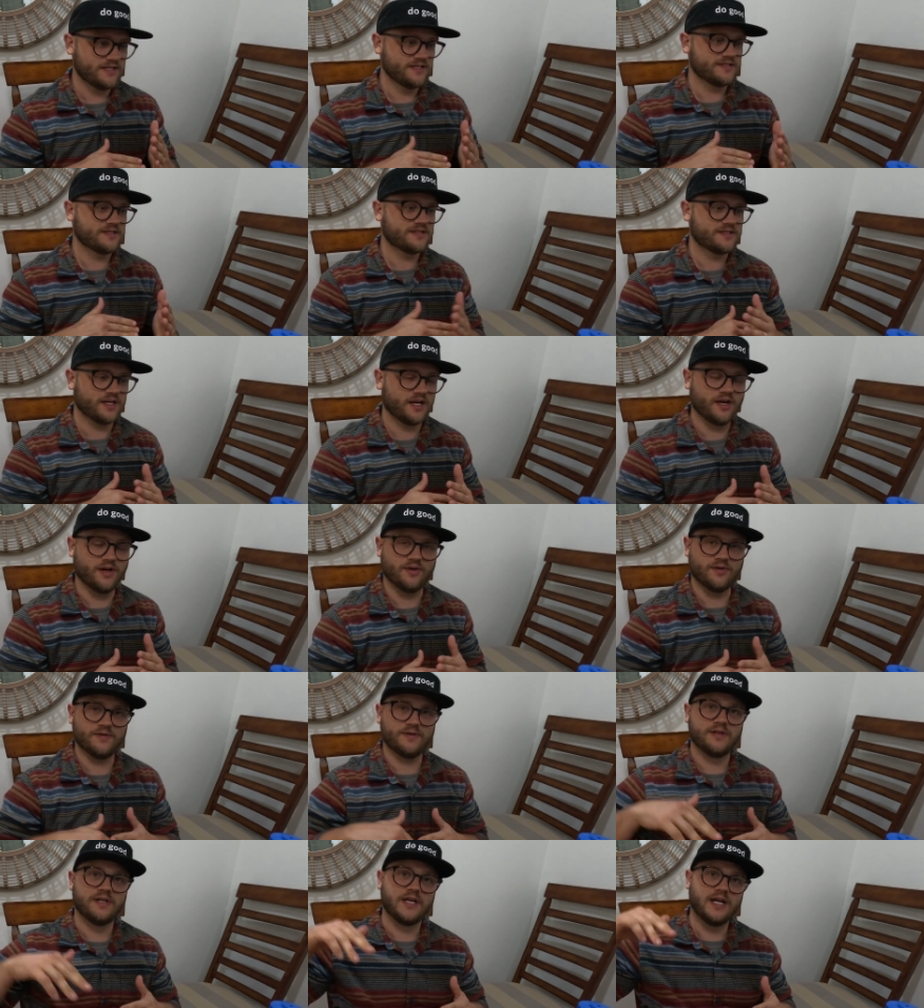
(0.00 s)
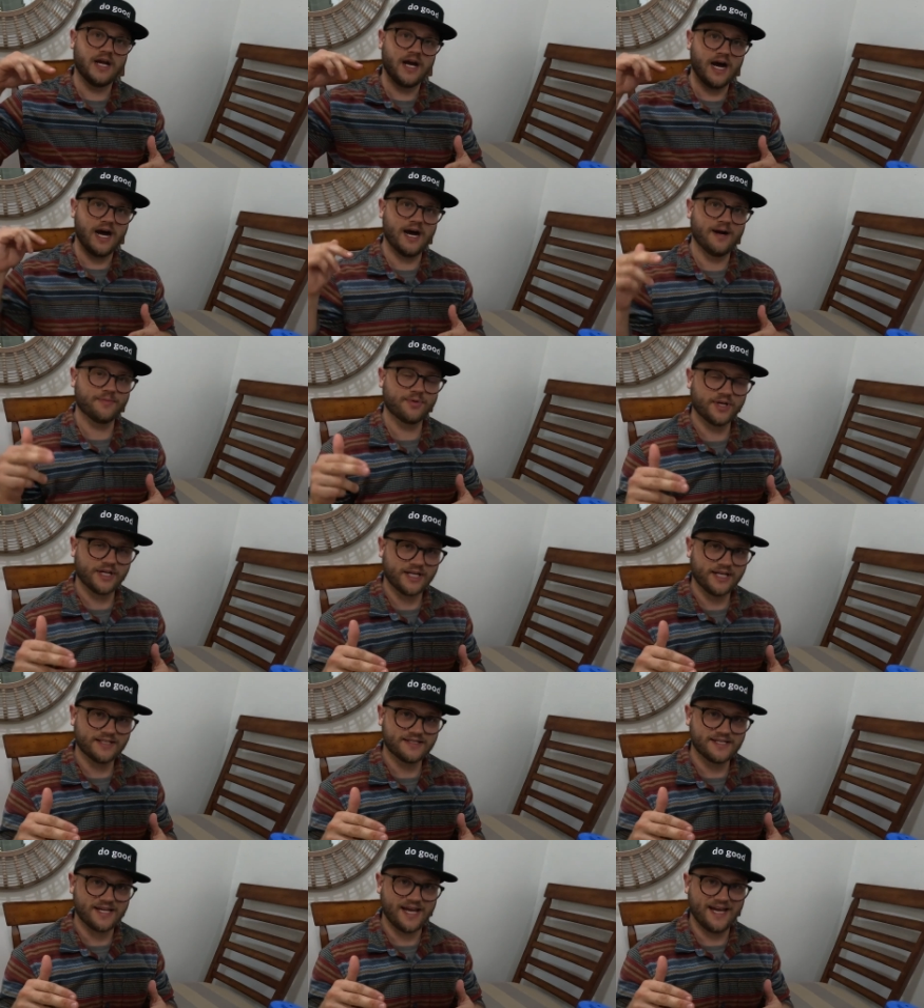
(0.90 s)
So, I'm going to
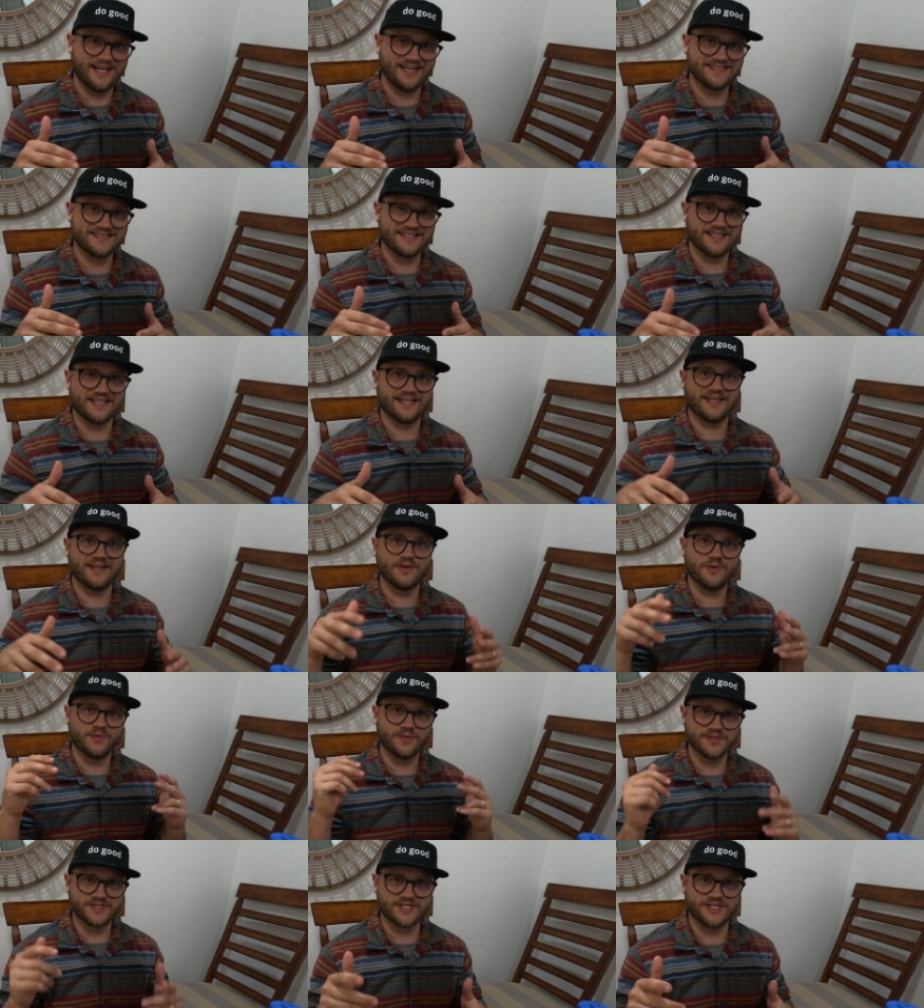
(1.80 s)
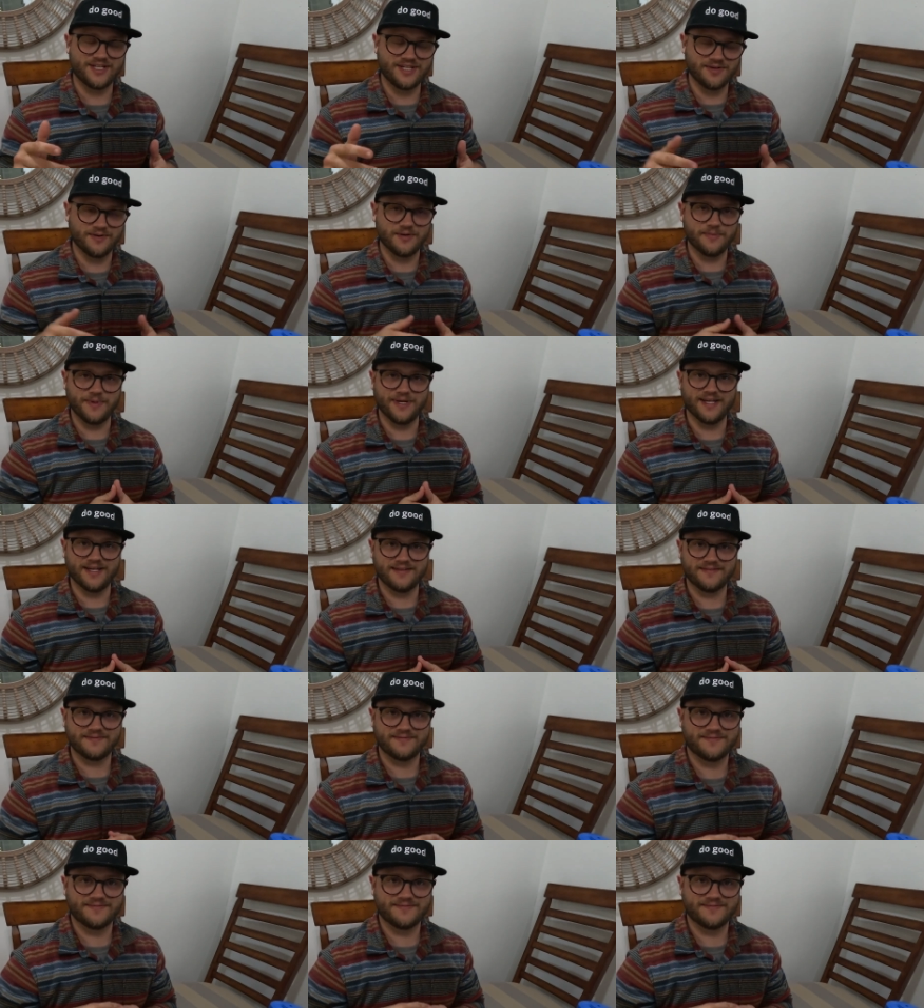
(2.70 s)
get to editing. We'll see you in a bit.